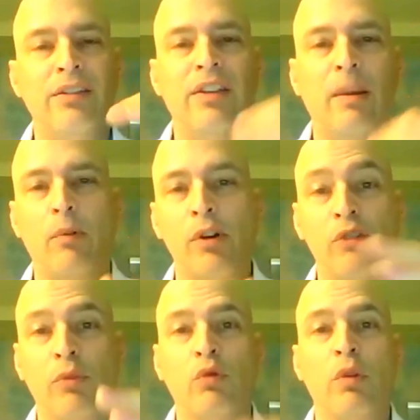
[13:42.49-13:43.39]

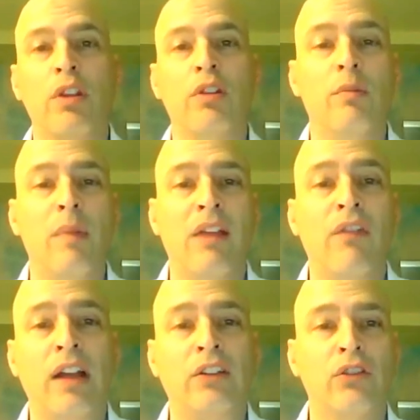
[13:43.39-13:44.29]
separation between the demand
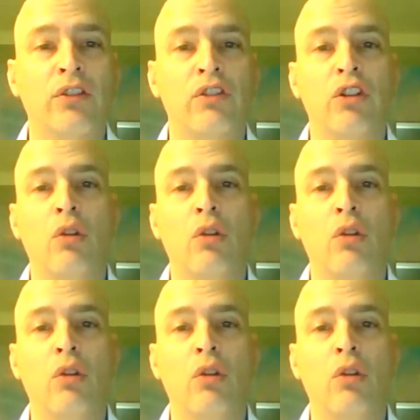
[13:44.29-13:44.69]
factors as you